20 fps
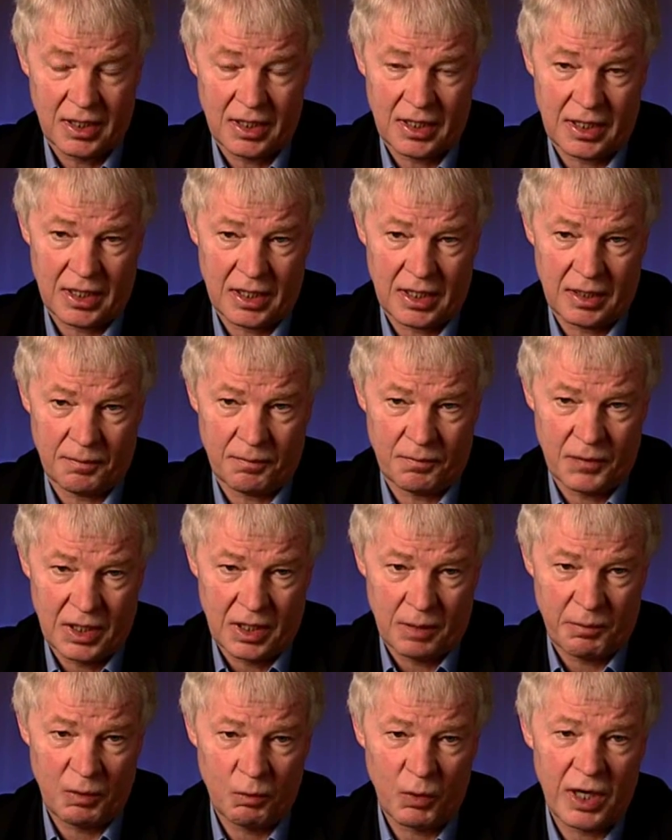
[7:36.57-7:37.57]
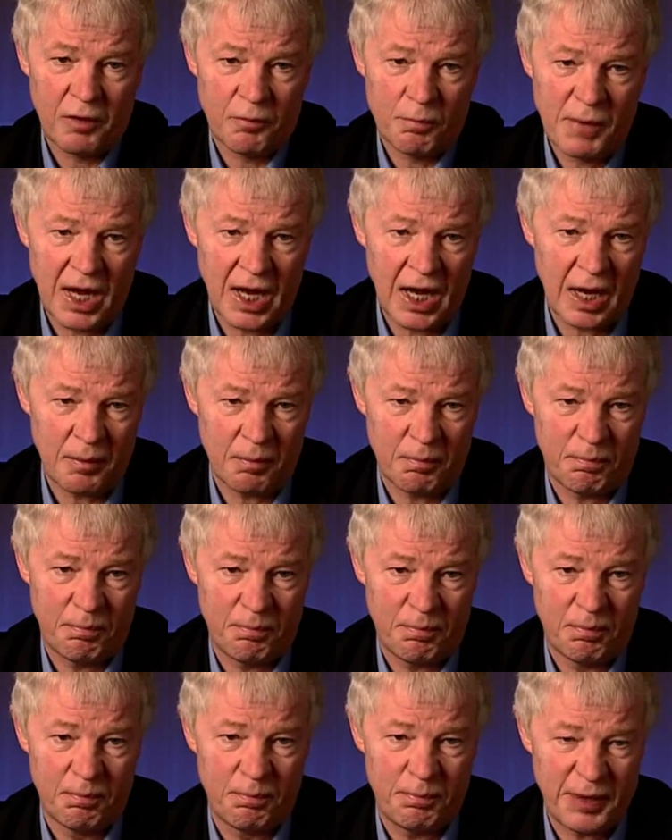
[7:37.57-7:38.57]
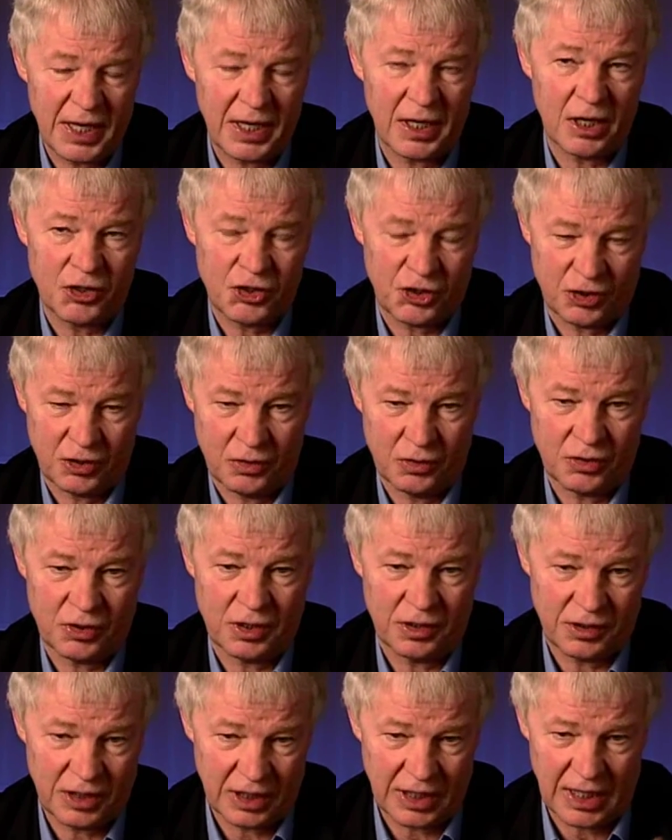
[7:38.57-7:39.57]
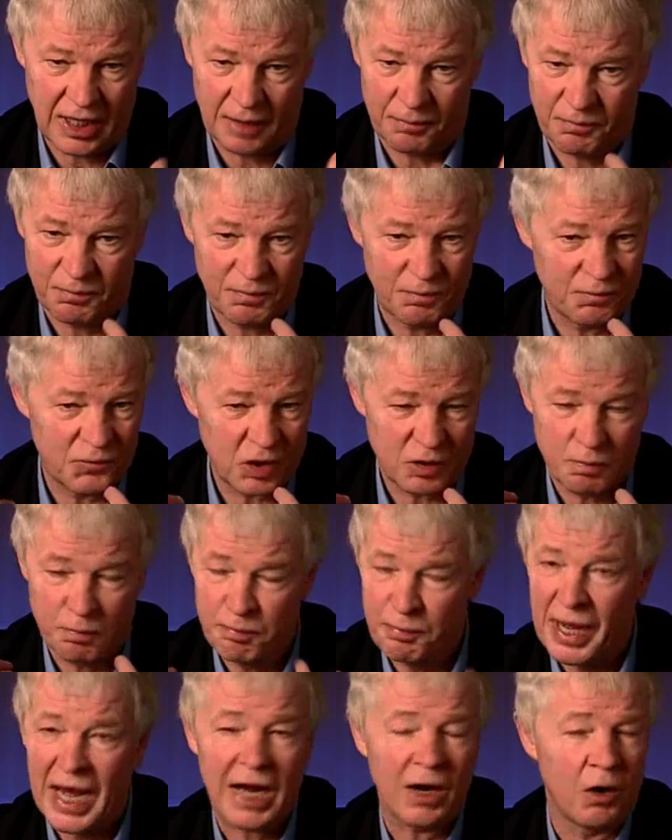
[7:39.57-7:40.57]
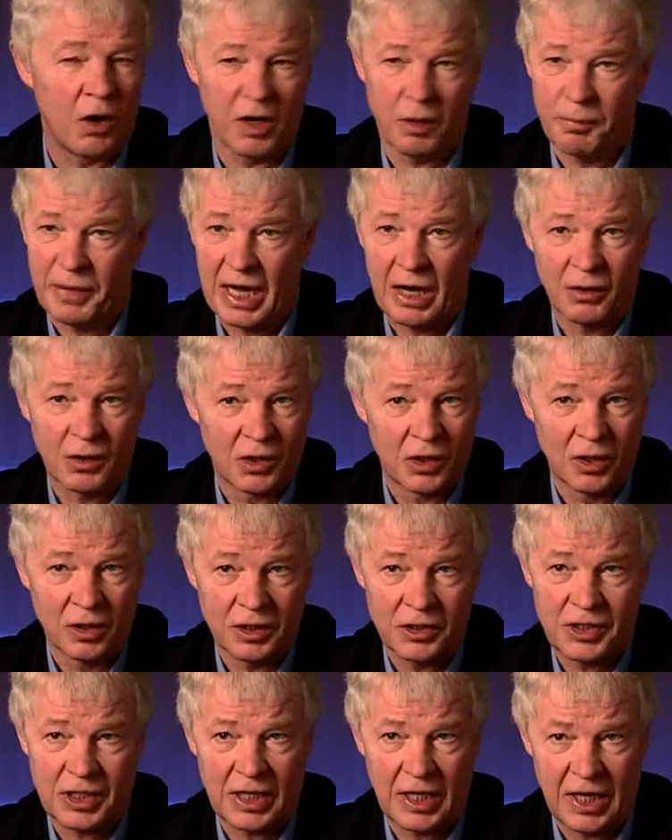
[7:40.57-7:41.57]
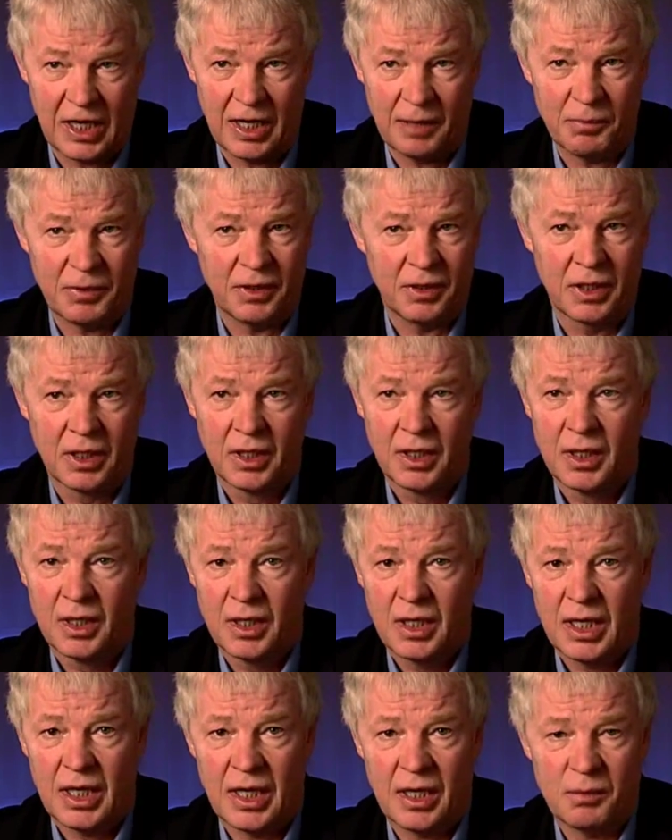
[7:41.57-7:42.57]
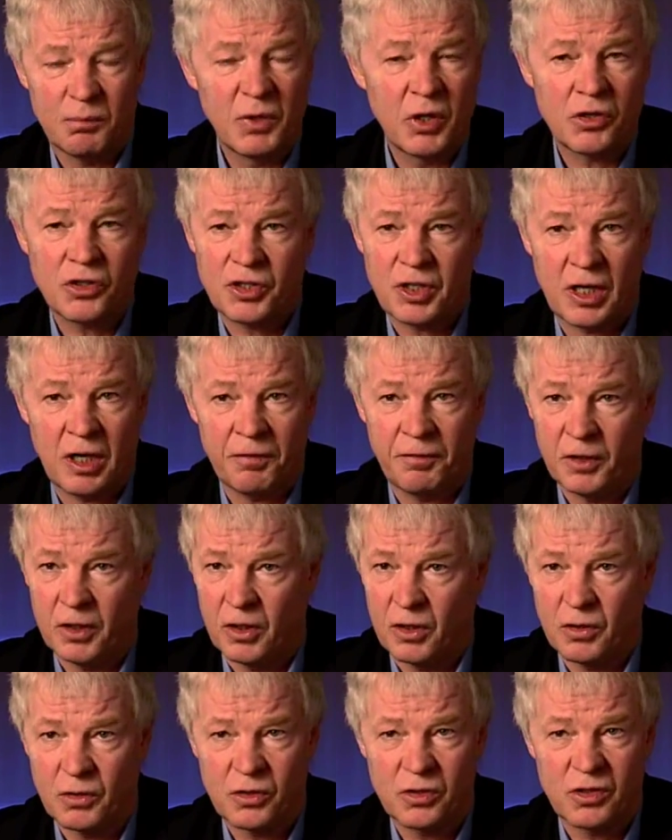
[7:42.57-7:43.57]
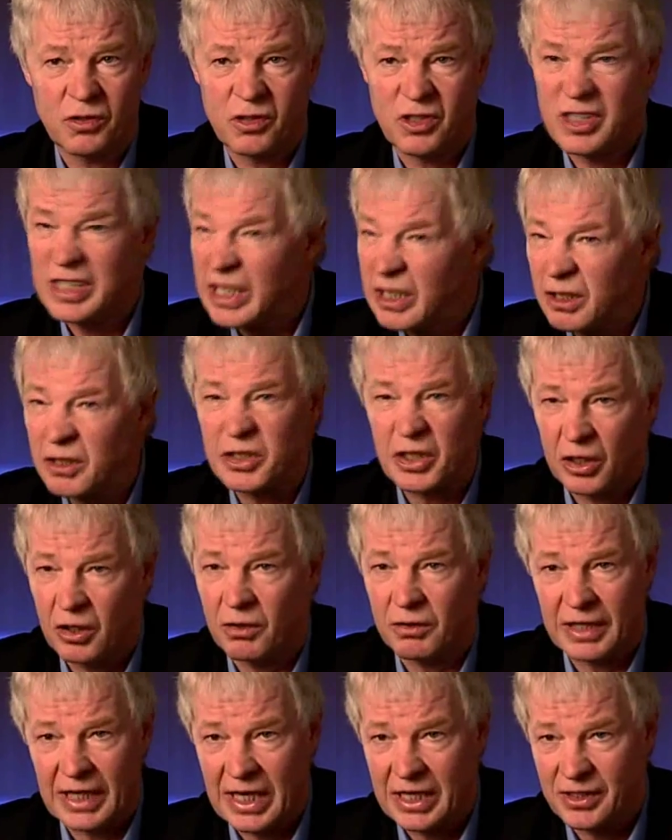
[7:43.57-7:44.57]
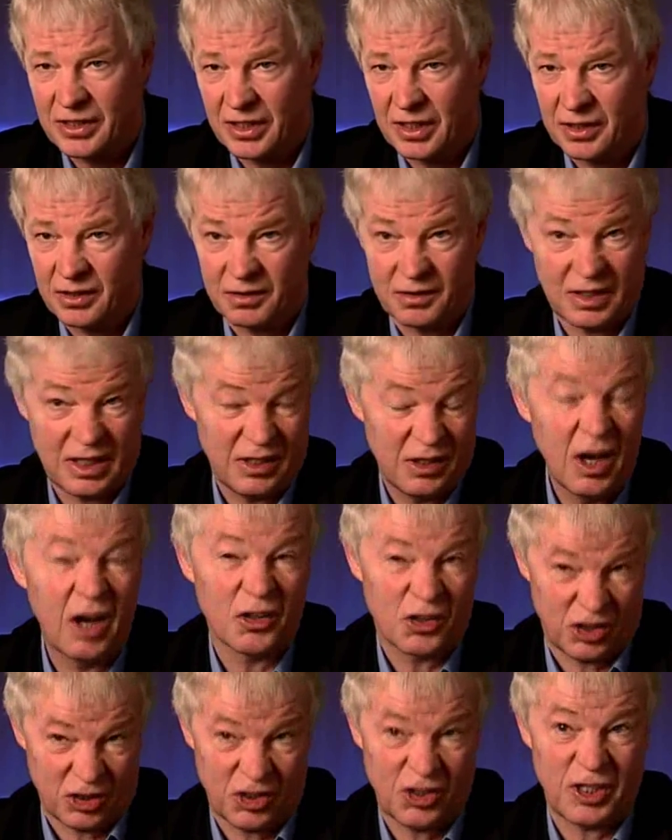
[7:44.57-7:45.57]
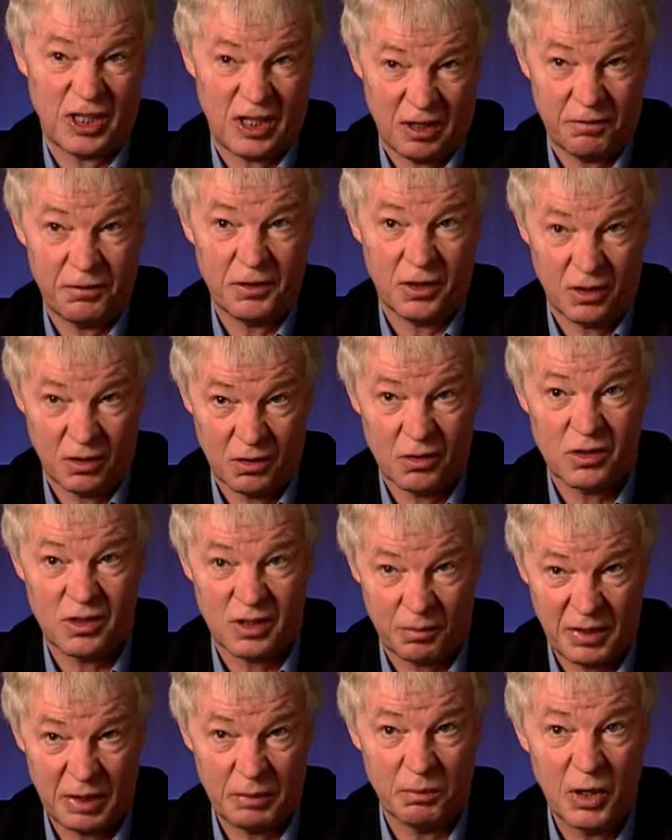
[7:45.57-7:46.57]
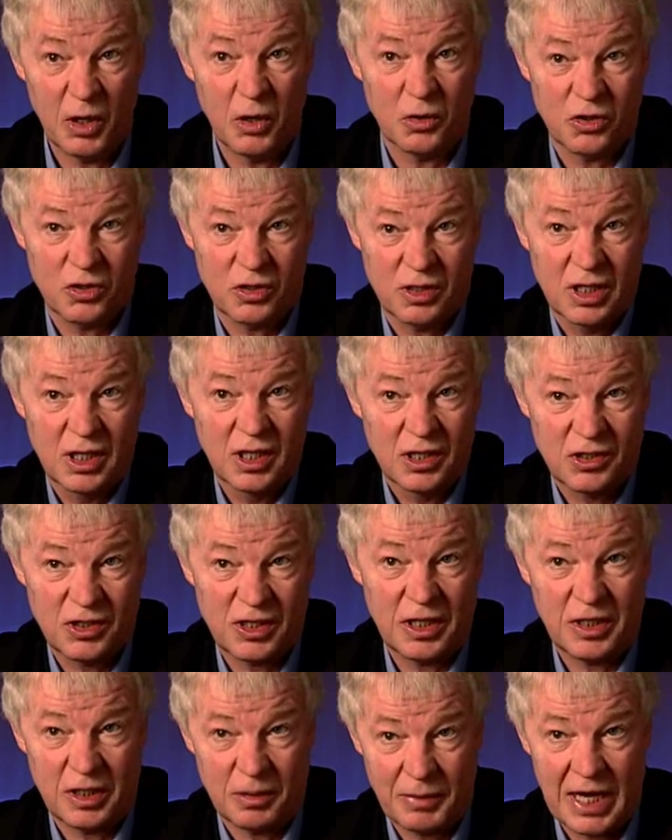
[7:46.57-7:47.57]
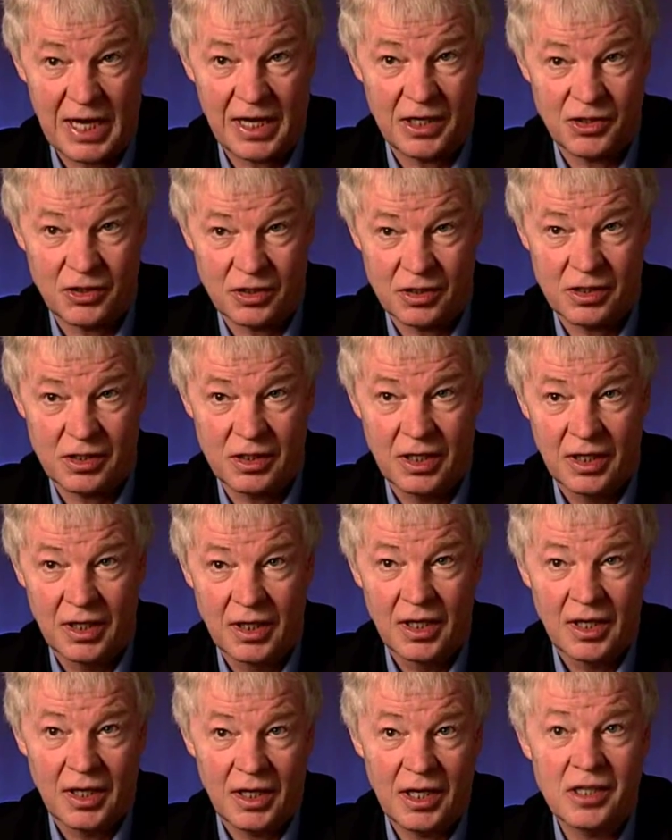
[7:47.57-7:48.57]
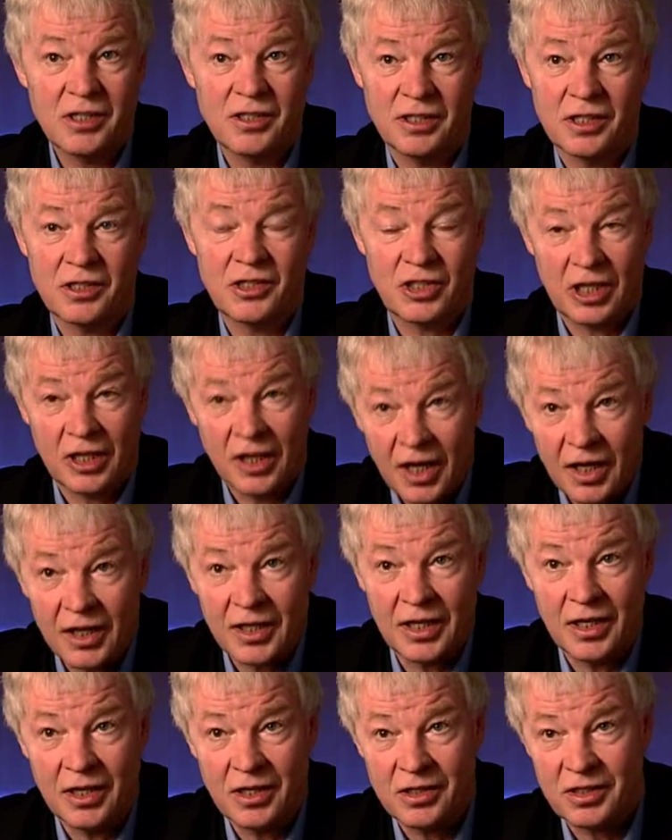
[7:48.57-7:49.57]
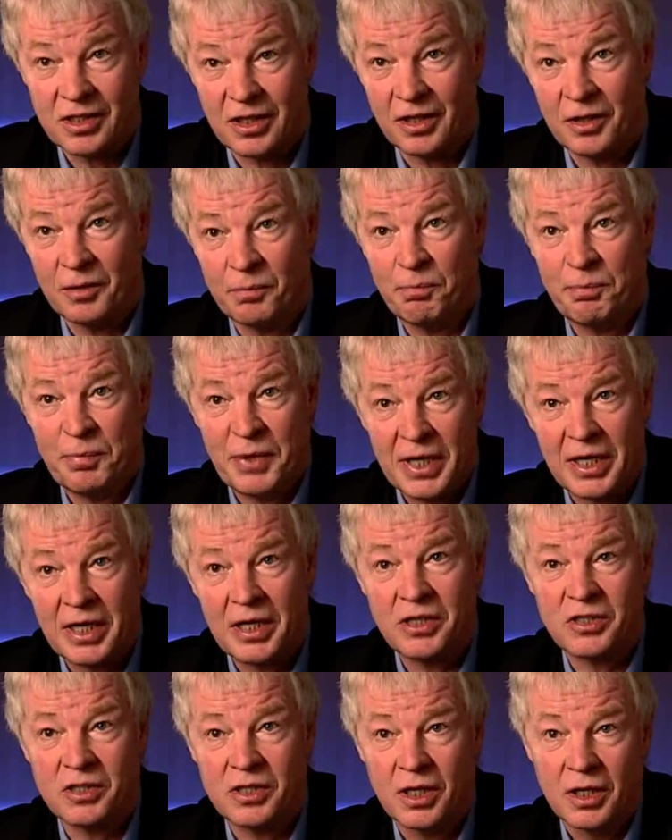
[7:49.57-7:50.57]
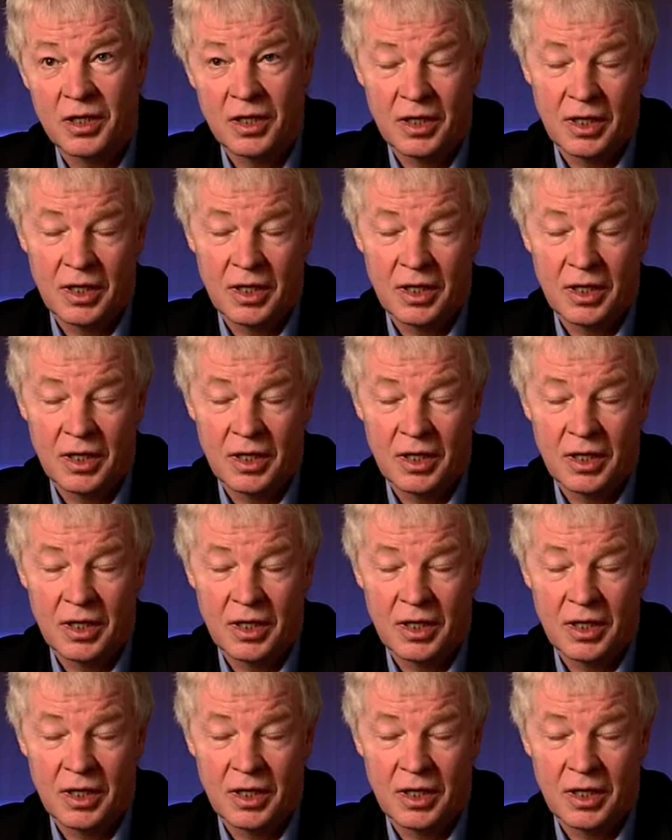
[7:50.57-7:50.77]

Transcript: I mean, one of my big issues that I just bang on about all the time, and most CFOs still don't get it, and not just CFOs, I mean most senior managers, is that targets are the biggest